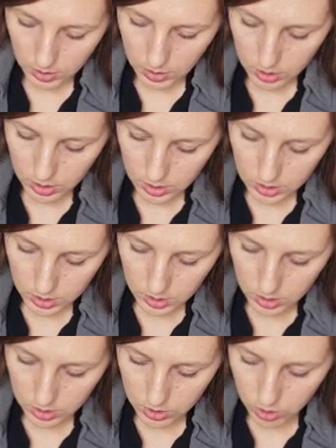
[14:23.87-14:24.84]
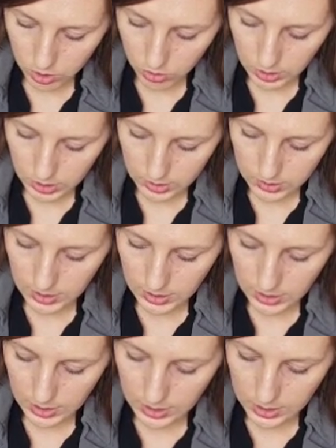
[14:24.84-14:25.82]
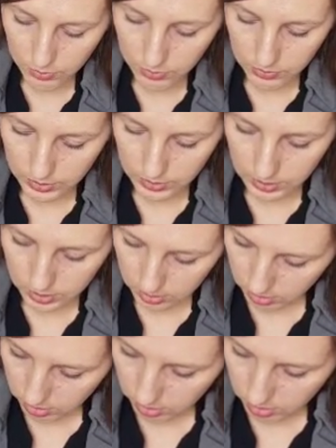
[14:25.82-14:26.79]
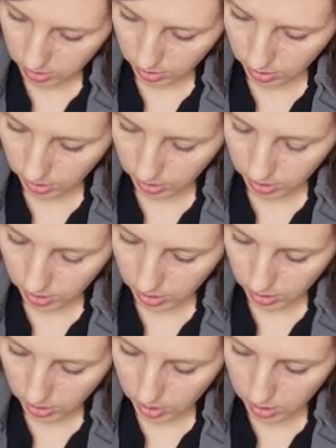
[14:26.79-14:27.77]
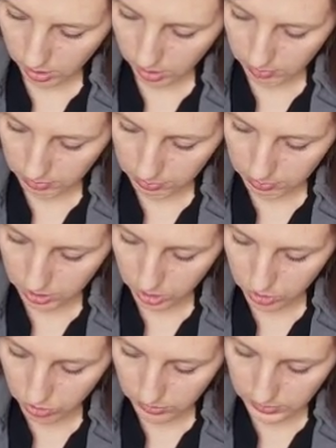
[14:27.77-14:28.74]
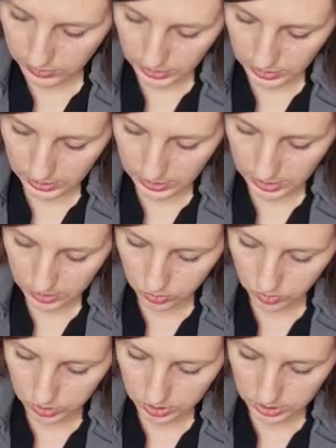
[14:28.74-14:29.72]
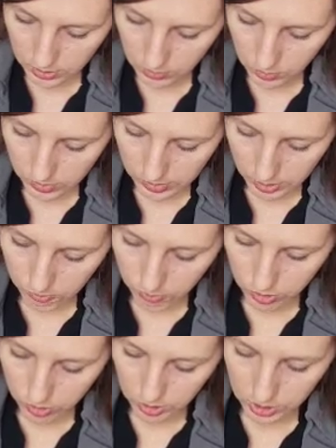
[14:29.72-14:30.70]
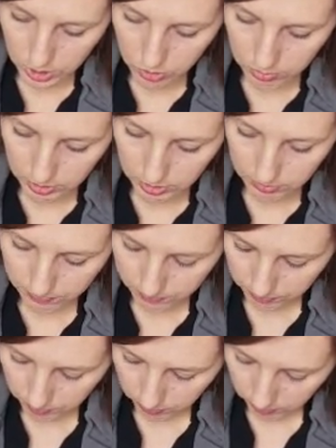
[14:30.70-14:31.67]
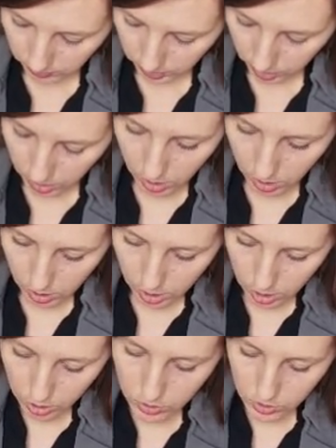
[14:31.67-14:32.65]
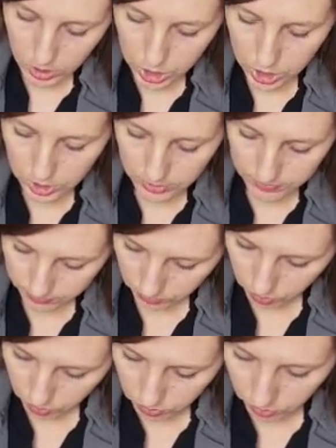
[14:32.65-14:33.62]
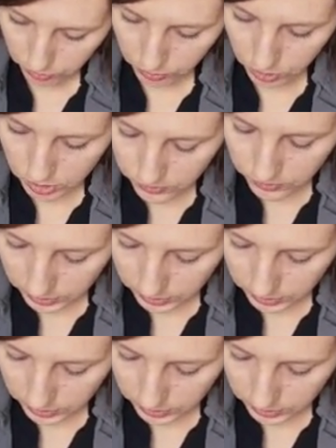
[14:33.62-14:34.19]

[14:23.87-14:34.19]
This is known as an AD rivet. It may be driven as received without further heat treatment. Question. Refer to this